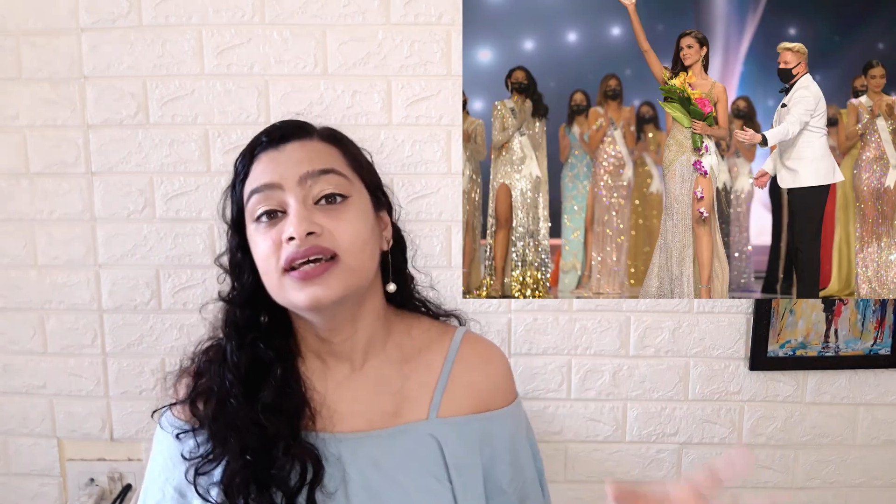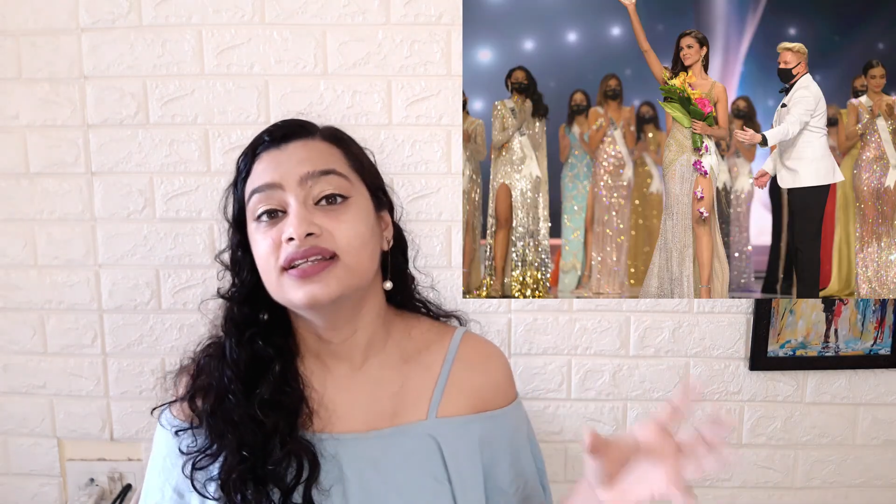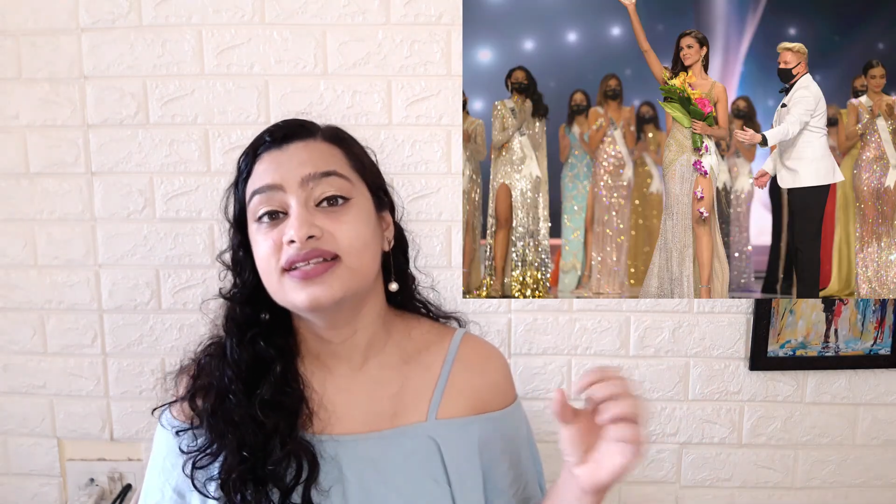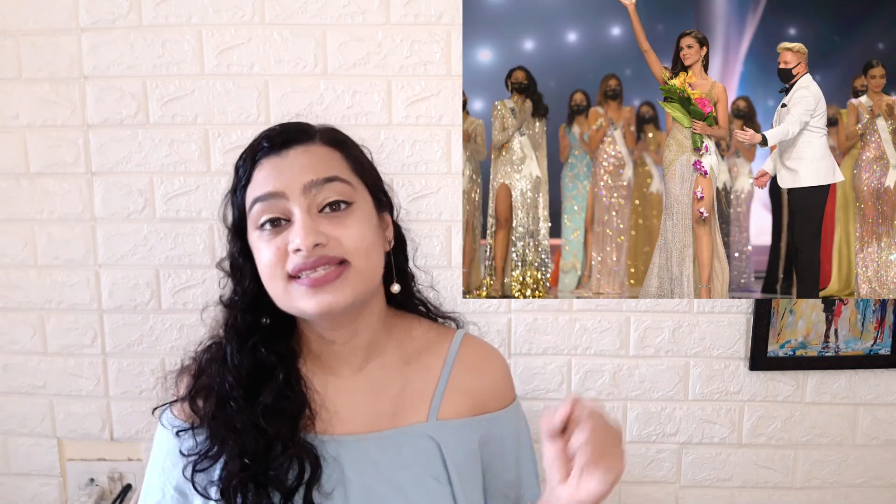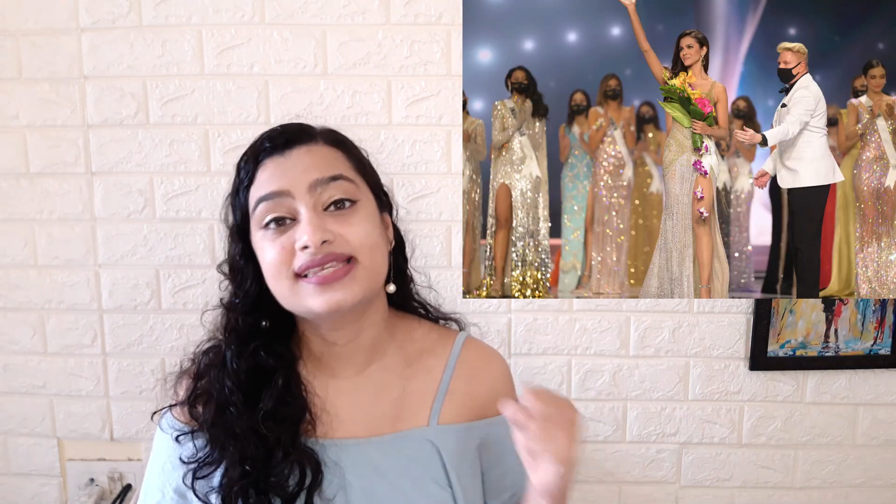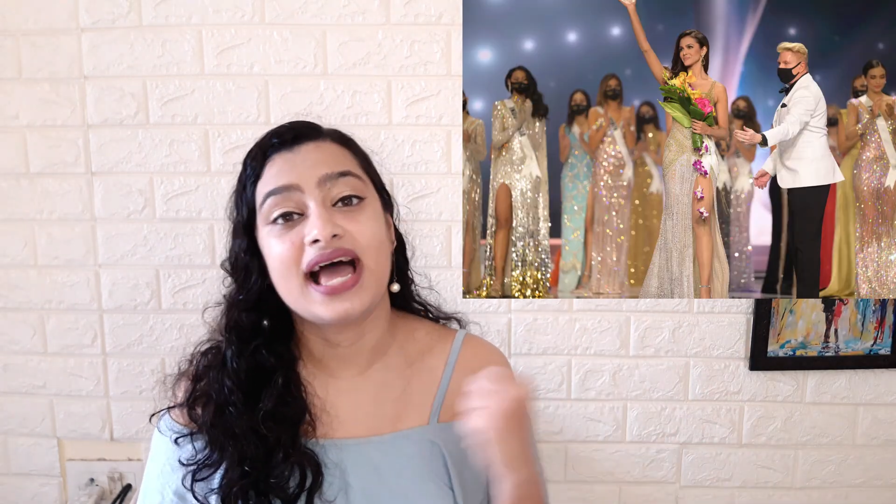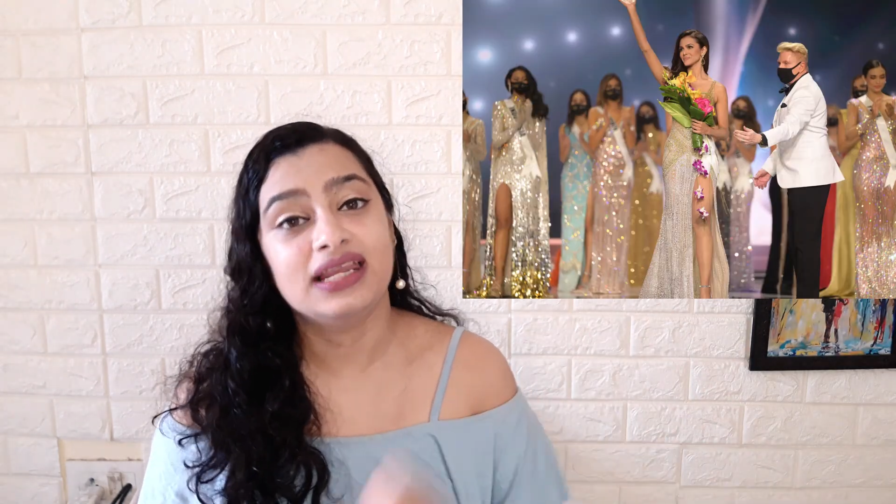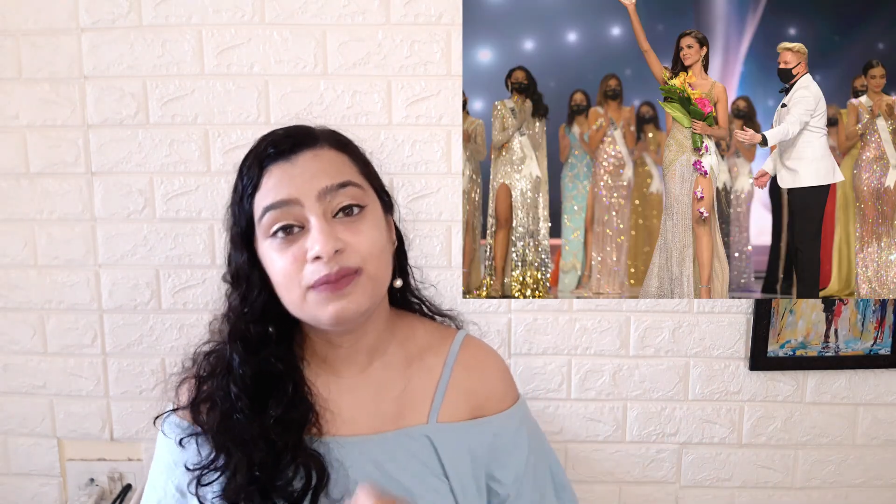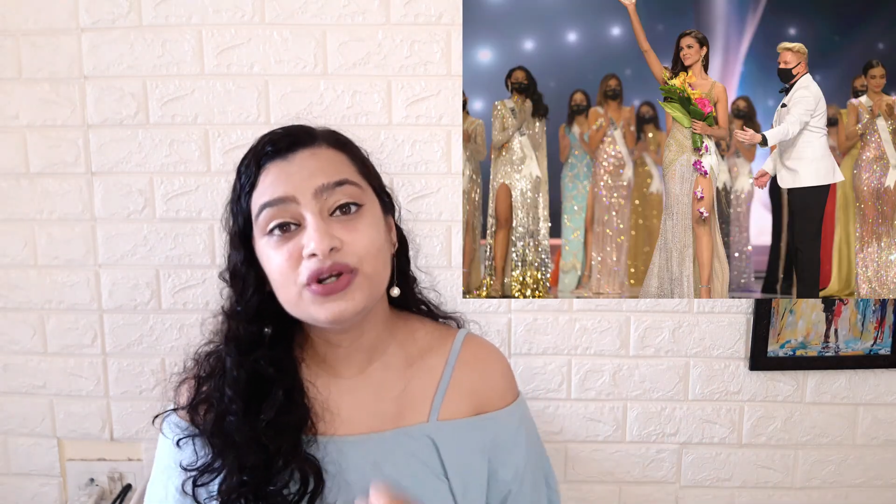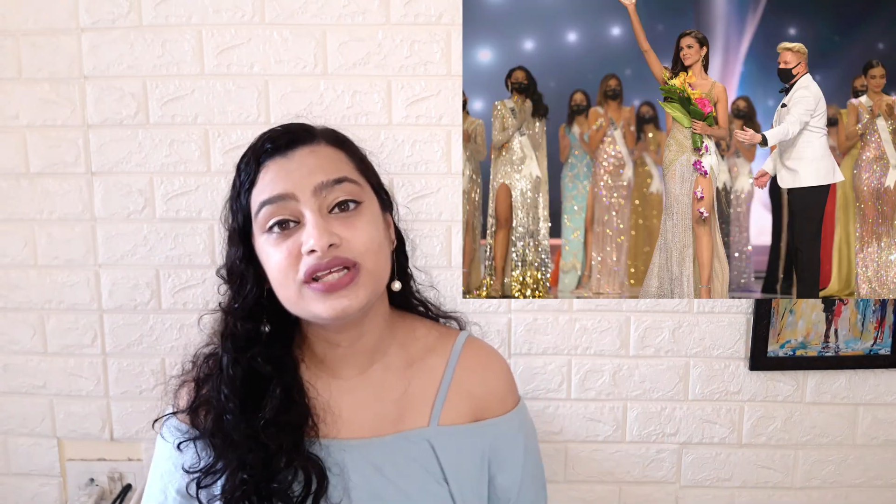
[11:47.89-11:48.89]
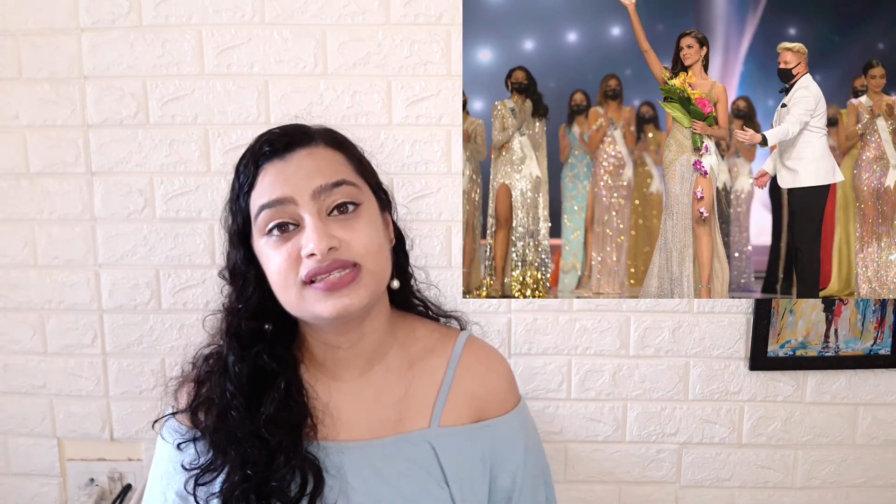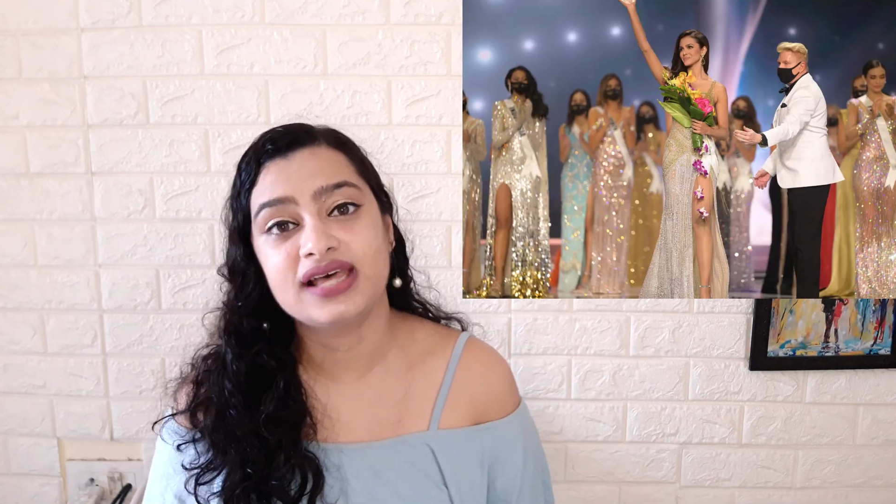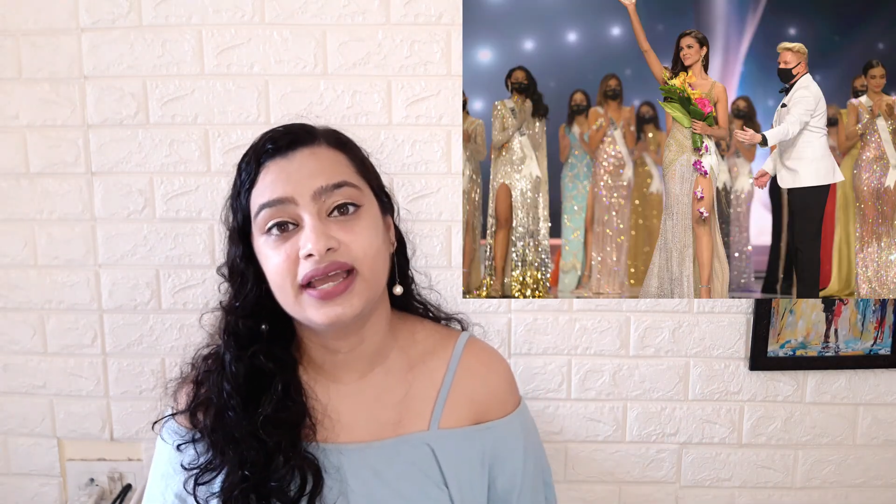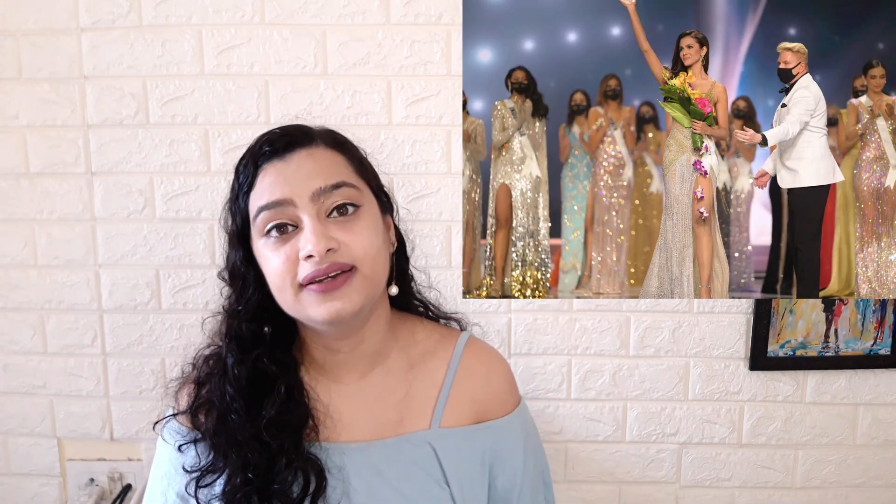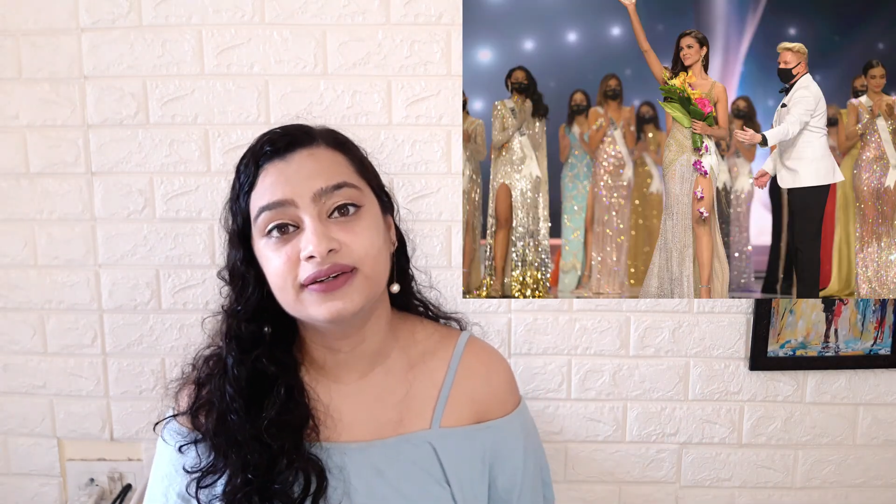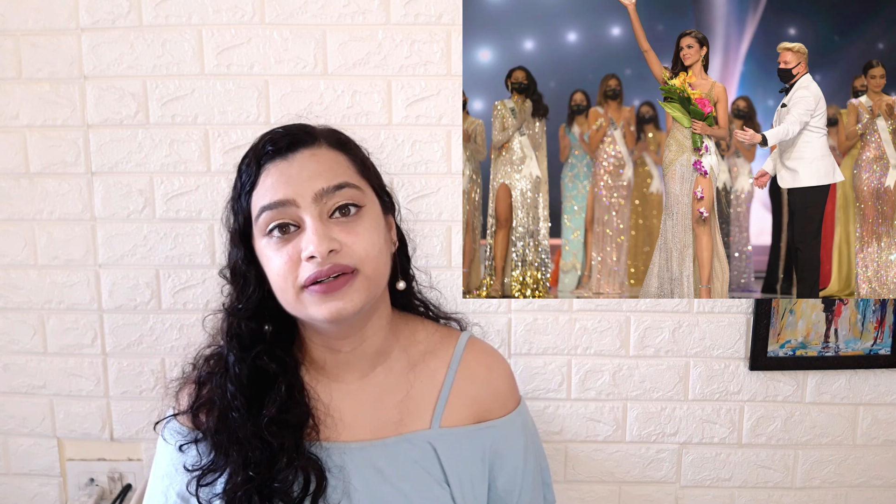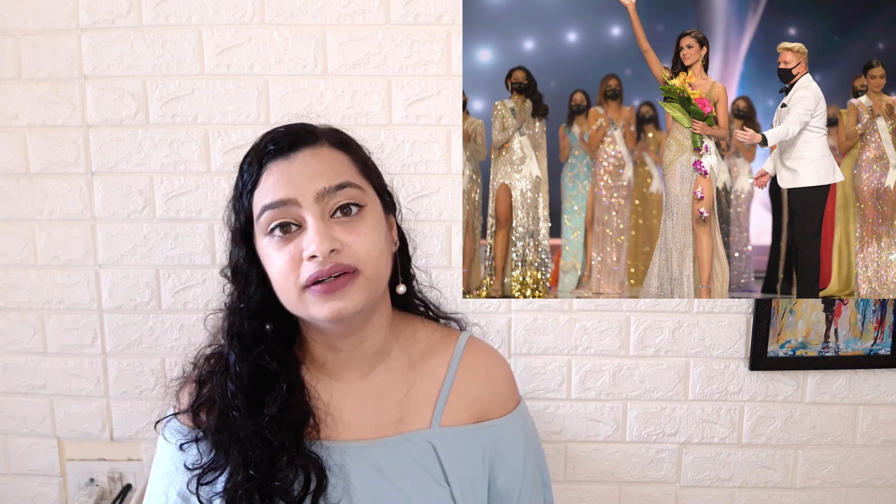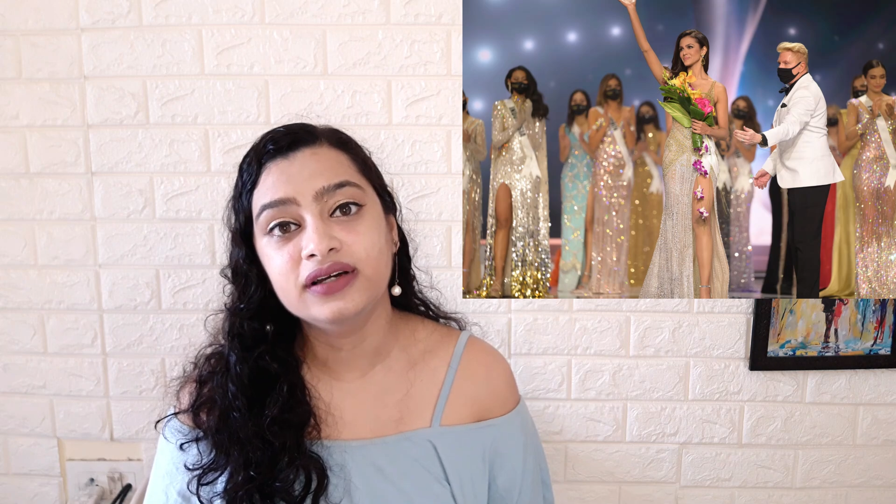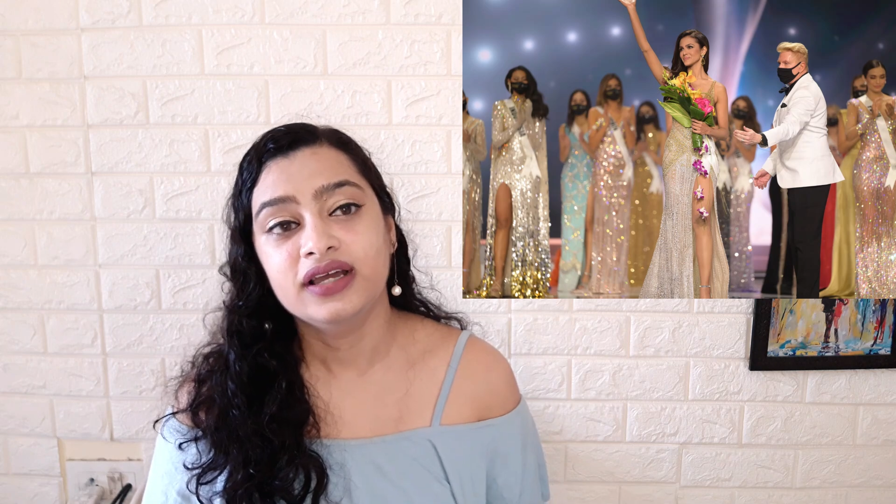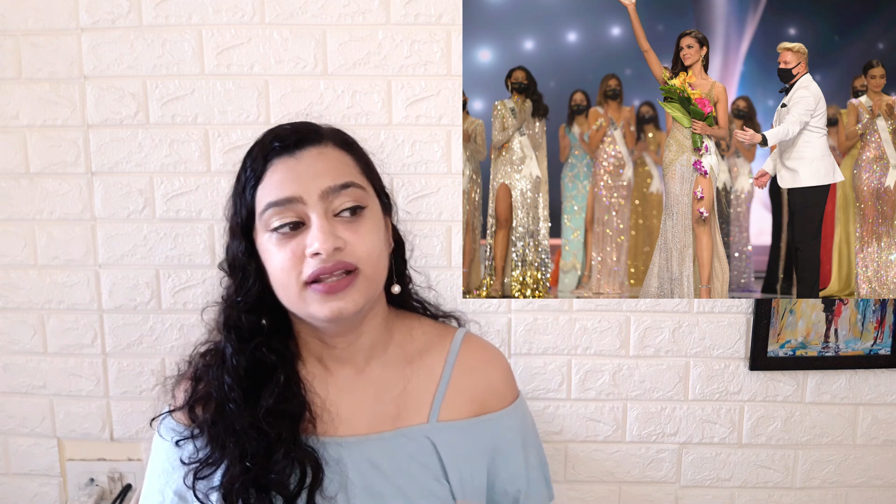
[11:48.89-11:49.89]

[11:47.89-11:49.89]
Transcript: this caliber inside her,